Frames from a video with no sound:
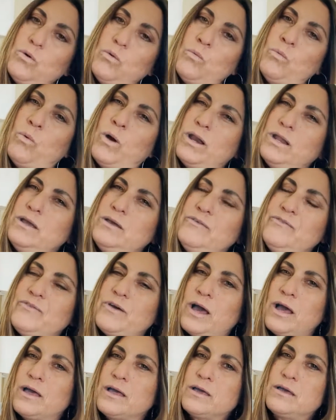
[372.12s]
One of
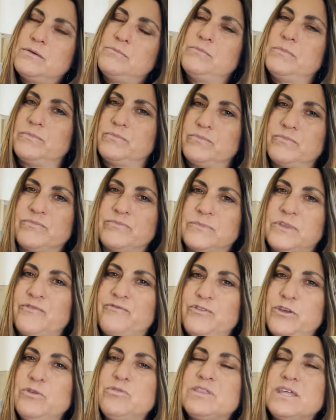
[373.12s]
um, the
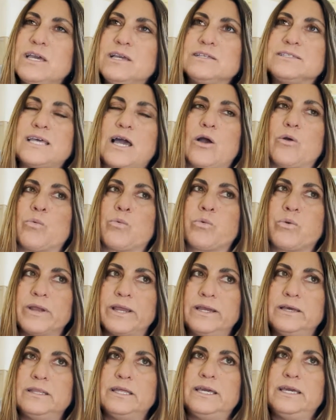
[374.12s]
few things that
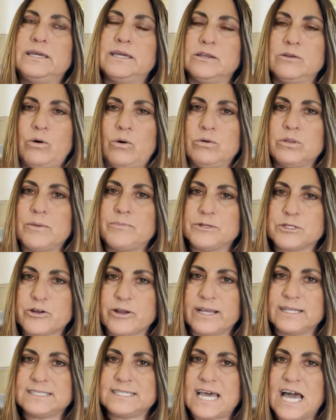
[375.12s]
really can hold up a
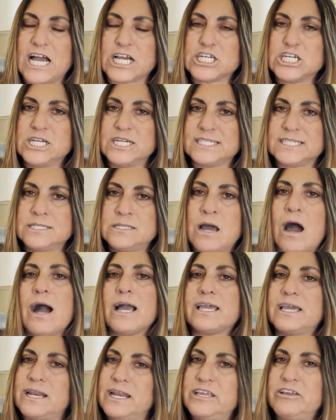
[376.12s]
transaction is
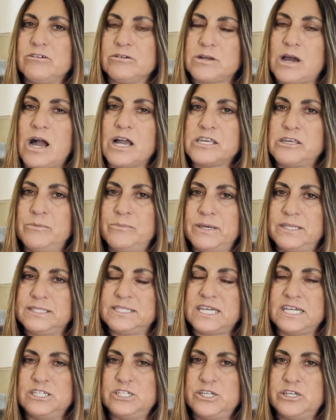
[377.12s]
not getting your
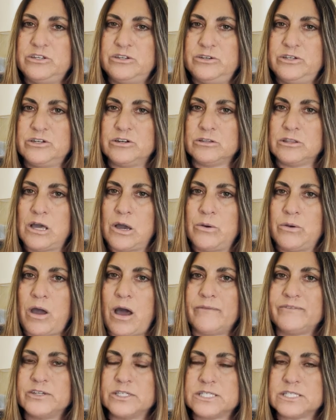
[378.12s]
documents into your loan
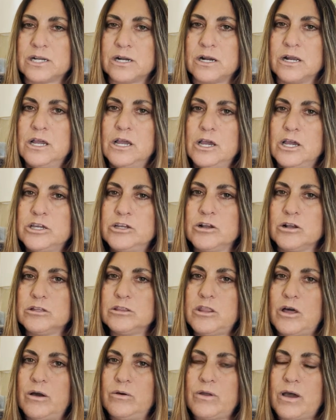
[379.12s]
officer. Your
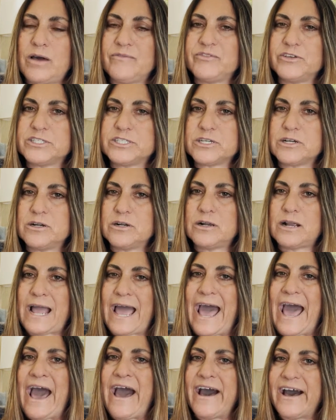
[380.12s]
loan officer
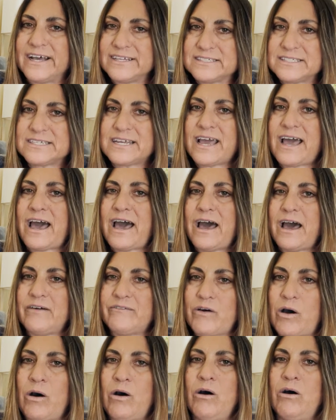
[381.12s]
has to
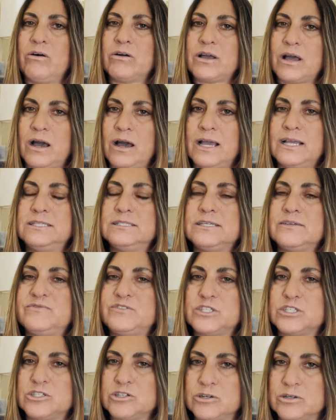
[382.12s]
have all kinds of
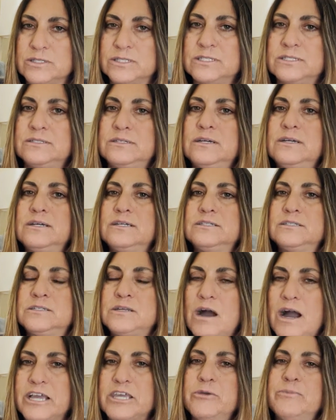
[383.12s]
certain
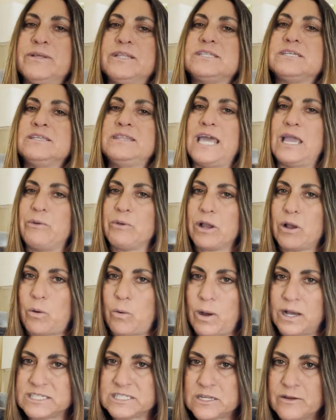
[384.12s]
documents and they
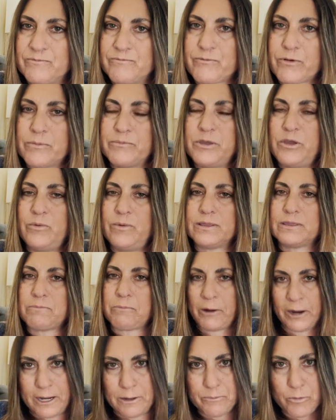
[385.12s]
request them from you at the
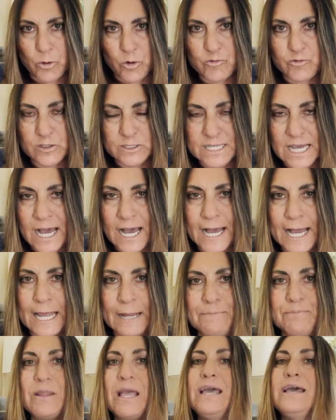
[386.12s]
pre approval time.